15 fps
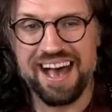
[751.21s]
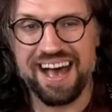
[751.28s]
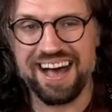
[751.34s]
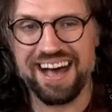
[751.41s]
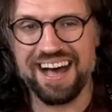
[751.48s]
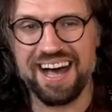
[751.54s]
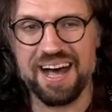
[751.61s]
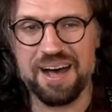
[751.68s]

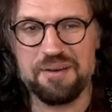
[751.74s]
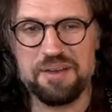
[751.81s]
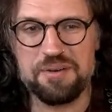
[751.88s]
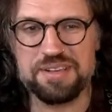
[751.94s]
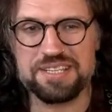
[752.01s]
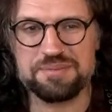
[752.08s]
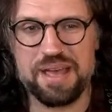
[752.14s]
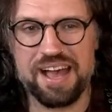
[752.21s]
Uh, who
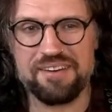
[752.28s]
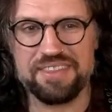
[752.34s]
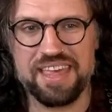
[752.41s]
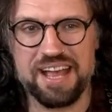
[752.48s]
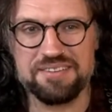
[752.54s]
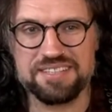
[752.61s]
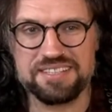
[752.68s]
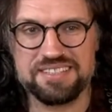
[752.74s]
else do we have in
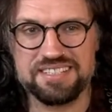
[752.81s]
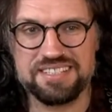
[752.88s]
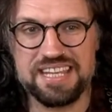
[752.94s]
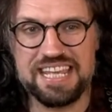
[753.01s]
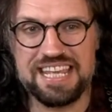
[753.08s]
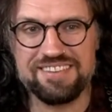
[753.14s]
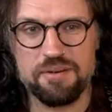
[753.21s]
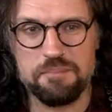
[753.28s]
the house?
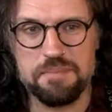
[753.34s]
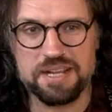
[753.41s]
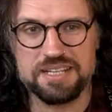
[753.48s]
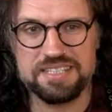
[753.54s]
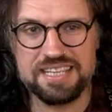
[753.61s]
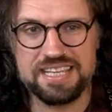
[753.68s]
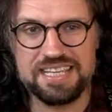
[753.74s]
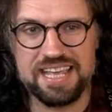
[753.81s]
Steve
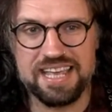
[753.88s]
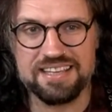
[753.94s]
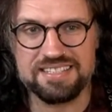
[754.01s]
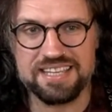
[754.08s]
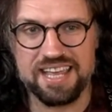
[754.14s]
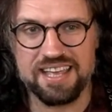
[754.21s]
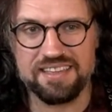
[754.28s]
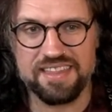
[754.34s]
McD
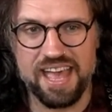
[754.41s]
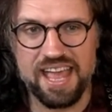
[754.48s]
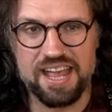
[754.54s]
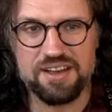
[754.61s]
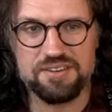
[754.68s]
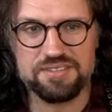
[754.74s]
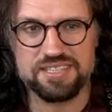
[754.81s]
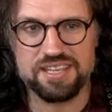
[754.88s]
is in the
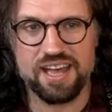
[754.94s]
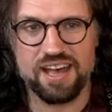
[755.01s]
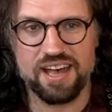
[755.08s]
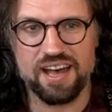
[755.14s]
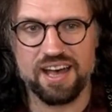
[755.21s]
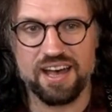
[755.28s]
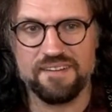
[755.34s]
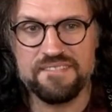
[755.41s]
house.
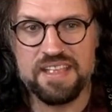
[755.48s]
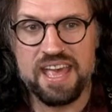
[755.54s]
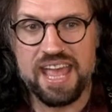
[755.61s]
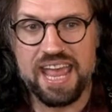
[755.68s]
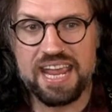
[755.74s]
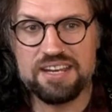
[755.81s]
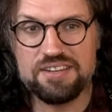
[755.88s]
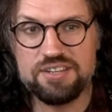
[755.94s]
Uh,
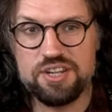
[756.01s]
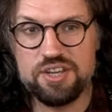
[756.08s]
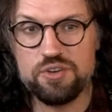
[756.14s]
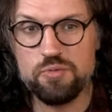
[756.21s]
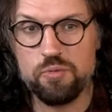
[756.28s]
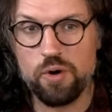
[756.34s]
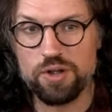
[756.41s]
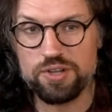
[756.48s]
a
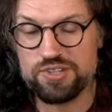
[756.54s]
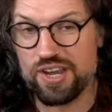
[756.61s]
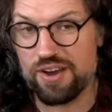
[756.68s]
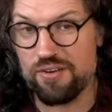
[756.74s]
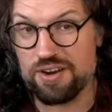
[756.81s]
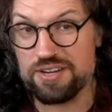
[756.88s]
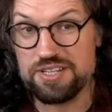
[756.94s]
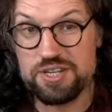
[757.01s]
new
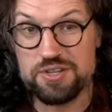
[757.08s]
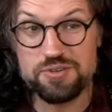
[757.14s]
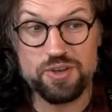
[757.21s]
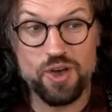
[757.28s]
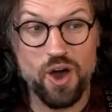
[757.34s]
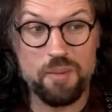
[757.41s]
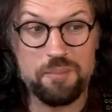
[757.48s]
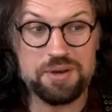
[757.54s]
watcher, or a new
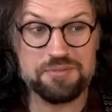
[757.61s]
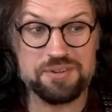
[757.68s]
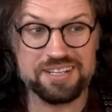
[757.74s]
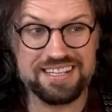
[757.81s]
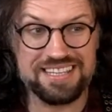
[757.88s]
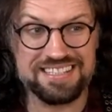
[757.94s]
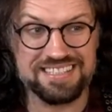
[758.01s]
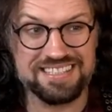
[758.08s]
commenter, at
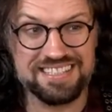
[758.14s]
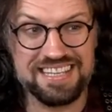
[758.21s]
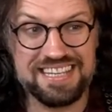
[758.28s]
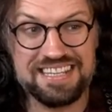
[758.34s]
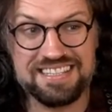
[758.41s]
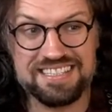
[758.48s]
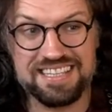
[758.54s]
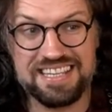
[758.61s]
least
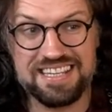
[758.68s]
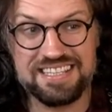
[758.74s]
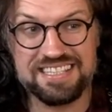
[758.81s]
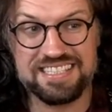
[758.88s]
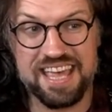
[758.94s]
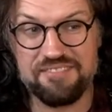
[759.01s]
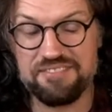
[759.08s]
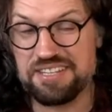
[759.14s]
D C
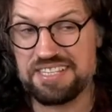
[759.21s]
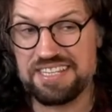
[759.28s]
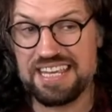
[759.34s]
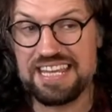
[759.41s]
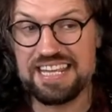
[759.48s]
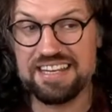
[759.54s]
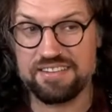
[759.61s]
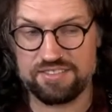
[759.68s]

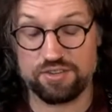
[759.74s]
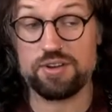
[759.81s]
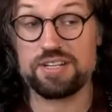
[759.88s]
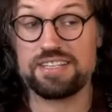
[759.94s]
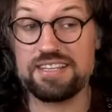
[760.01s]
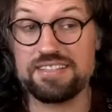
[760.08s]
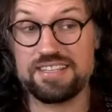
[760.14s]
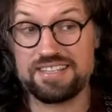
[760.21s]
seventeen,
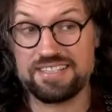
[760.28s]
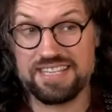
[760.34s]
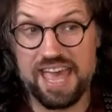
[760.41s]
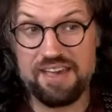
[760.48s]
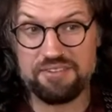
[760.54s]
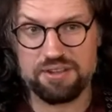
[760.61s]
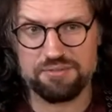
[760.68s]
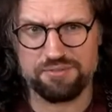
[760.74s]
sorry, D C
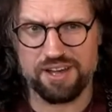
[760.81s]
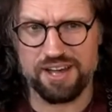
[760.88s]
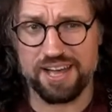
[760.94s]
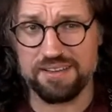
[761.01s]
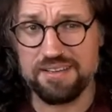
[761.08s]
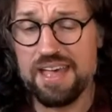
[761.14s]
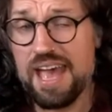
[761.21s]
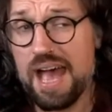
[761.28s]
seven if
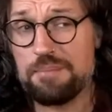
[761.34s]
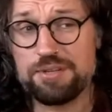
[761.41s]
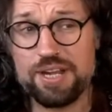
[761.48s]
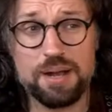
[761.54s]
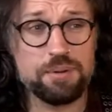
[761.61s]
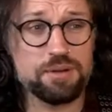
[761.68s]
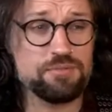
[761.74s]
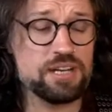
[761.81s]
I. I'm
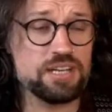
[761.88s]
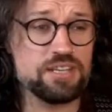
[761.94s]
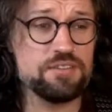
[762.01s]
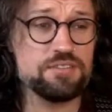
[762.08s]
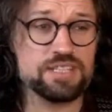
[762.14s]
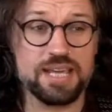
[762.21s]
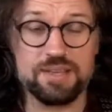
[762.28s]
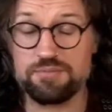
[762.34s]
terrible at reading
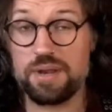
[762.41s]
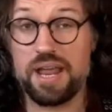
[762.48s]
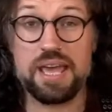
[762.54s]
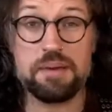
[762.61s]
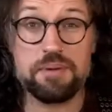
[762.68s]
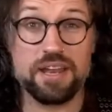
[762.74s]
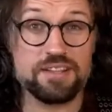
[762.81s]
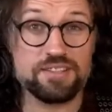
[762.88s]
usernames. But
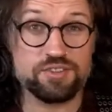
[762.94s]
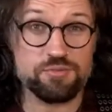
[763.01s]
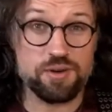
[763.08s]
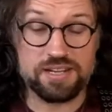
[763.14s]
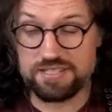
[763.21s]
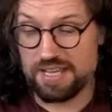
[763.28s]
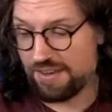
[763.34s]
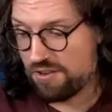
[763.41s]
hey, man, it's
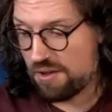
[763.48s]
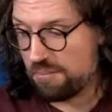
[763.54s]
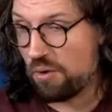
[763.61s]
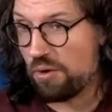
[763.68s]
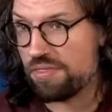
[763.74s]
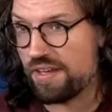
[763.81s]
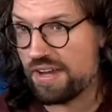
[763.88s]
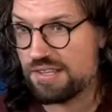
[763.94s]
great to have you on
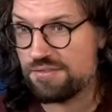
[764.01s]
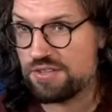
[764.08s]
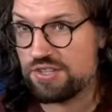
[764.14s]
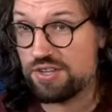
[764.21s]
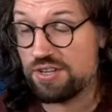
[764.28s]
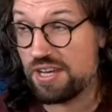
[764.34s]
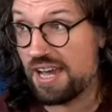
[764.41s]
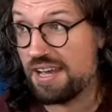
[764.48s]
board. Thanks for
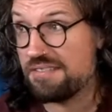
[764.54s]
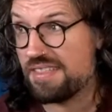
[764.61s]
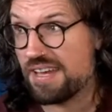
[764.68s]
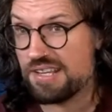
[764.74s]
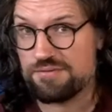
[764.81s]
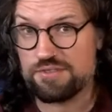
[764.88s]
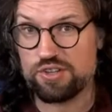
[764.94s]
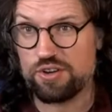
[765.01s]
tuning in.
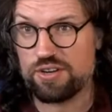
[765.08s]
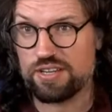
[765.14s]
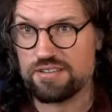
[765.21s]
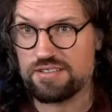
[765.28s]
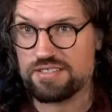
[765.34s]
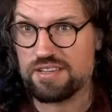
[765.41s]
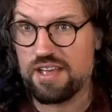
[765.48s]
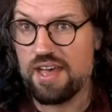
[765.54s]
Thanks for joining
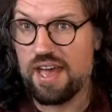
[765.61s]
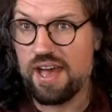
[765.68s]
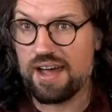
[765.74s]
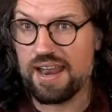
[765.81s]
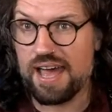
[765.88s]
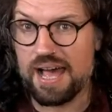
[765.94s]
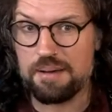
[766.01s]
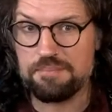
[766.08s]
us.
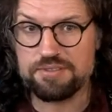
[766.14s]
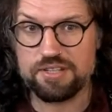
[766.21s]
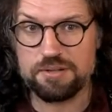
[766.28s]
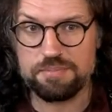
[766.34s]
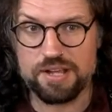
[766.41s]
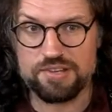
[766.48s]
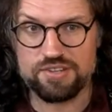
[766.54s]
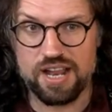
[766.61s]
An
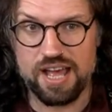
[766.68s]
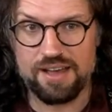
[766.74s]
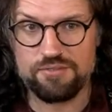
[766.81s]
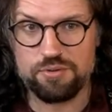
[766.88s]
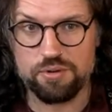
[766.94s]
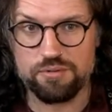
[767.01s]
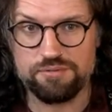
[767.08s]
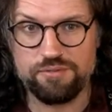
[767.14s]
absolute pleasure to
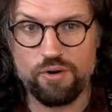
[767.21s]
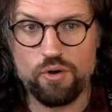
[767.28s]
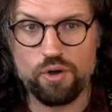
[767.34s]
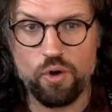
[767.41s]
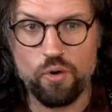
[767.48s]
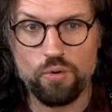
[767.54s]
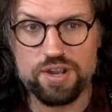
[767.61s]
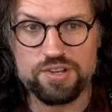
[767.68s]
have you on.
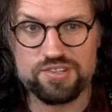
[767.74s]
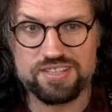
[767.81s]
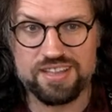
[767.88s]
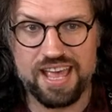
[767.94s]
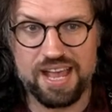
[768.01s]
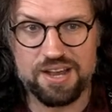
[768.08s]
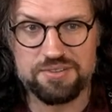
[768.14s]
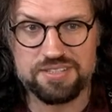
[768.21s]
Fog Hornish is
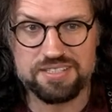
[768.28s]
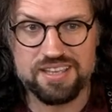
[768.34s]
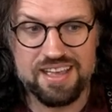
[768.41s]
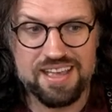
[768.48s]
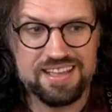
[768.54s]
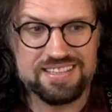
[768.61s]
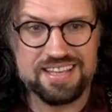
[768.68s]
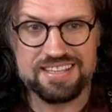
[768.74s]
in the house.
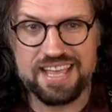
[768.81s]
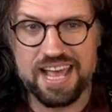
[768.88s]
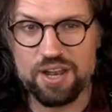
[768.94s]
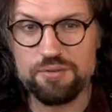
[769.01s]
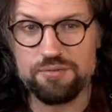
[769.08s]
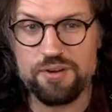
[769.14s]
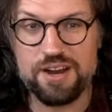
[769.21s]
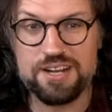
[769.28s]
Says,
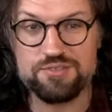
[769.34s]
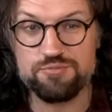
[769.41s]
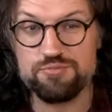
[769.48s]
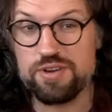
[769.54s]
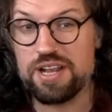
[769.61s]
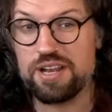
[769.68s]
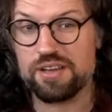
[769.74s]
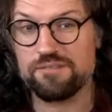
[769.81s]
hello, friends.
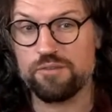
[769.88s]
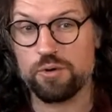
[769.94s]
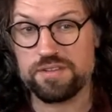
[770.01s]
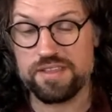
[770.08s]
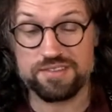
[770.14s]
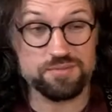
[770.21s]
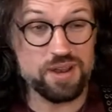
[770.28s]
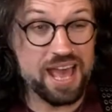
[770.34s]
Really looking forward
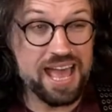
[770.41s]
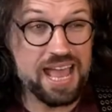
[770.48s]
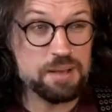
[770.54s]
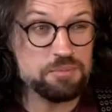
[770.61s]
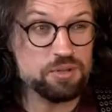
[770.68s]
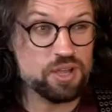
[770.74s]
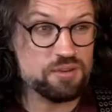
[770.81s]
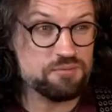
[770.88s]
to this one. I
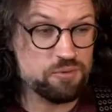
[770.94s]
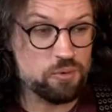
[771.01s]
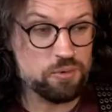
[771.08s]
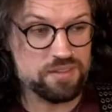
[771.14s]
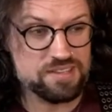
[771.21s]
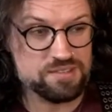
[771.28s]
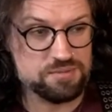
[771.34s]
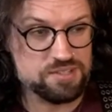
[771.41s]
am looking
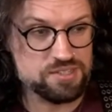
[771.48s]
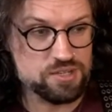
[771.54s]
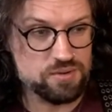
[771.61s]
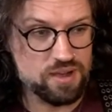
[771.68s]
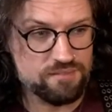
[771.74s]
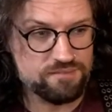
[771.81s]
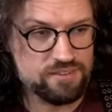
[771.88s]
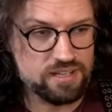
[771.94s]
forward to this one,
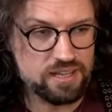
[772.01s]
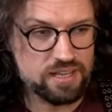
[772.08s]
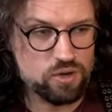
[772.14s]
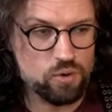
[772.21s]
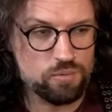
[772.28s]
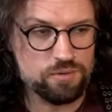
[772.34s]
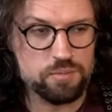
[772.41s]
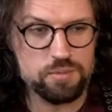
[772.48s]
too. I feel like
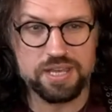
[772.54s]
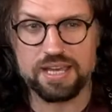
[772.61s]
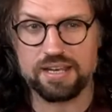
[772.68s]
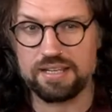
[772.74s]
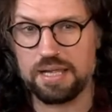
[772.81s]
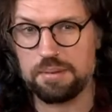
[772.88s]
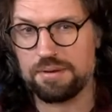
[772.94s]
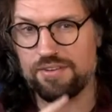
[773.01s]
hopefully we can
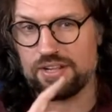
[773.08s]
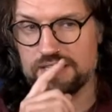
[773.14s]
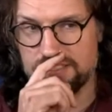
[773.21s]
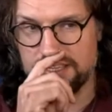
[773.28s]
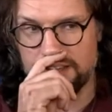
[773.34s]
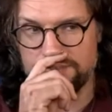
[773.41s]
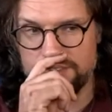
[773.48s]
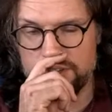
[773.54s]
get a little bit of
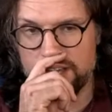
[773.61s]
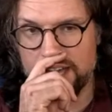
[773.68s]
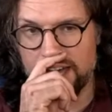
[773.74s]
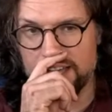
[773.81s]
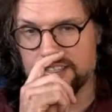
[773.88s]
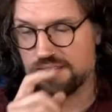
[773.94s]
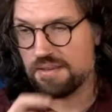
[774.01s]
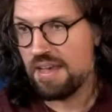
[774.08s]
insight for you
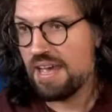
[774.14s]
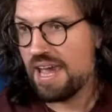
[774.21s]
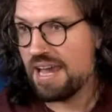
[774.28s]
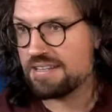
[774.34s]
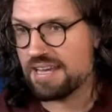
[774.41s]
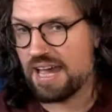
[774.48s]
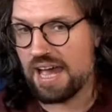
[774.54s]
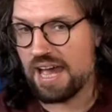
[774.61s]
guys
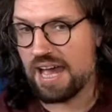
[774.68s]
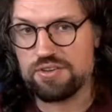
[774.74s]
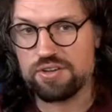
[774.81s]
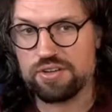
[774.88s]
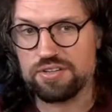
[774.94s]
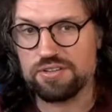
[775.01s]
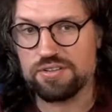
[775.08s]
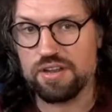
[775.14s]
into how
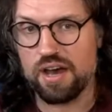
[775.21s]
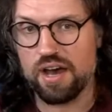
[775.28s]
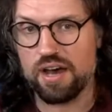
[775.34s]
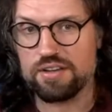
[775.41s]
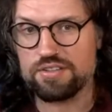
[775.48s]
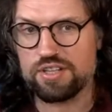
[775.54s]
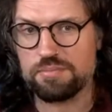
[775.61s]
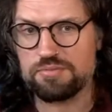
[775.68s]
you can
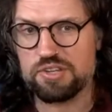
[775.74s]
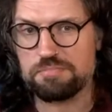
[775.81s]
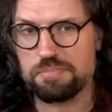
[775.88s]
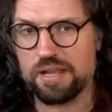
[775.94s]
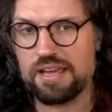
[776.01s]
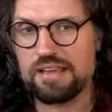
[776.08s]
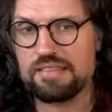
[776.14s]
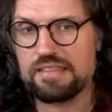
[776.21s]
uh, stop
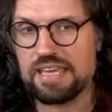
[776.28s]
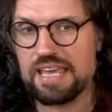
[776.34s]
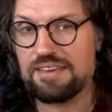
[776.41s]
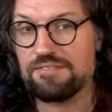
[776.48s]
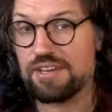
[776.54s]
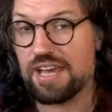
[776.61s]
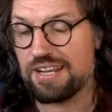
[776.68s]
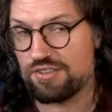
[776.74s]
just playing the
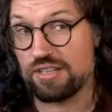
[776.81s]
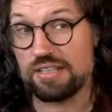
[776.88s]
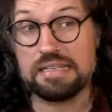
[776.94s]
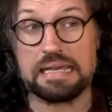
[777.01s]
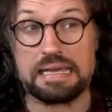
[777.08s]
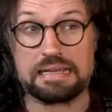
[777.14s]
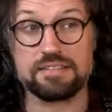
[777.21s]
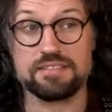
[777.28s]
E V H
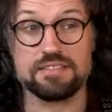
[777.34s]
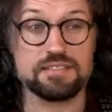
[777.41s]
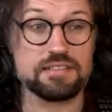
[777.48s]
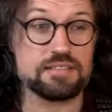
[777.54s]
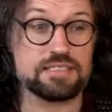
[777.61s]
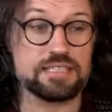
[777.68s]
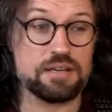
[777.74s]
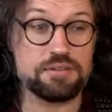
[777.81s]
licks and
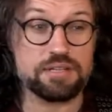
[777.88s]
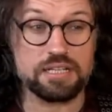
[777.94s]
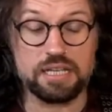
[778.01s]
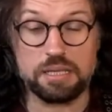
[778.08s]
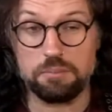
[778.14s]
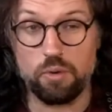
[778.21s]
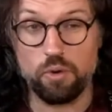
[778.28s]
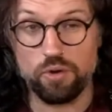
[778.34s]
start sounding a
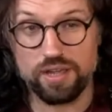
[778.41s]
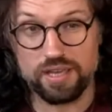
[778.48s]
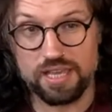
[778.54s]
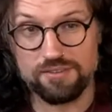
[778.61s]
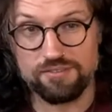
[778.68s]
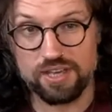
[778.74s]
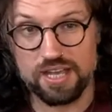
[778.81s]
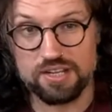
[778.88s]
little more
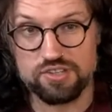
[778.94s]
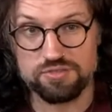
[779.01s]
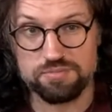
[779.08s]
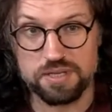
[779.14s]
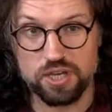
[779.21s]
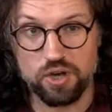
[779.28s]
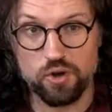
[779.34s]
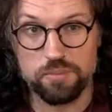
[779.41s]
like E V H
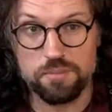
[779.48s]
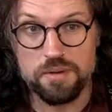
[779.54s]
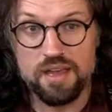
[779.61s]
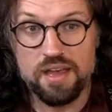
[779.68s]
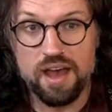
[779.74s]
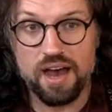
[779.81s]
as we go.